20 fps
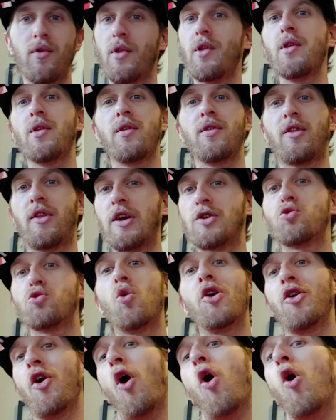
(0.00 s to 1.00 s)
This one
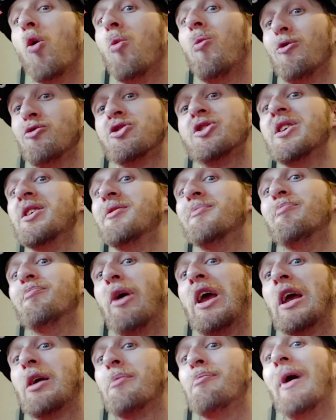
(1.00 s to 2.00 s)
almost didn't
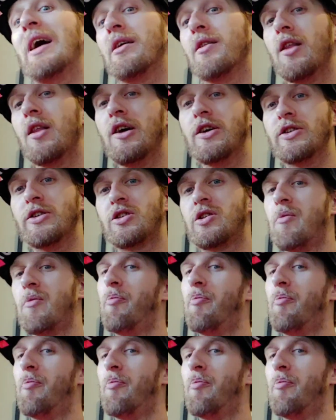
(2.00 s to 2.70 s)
make my list,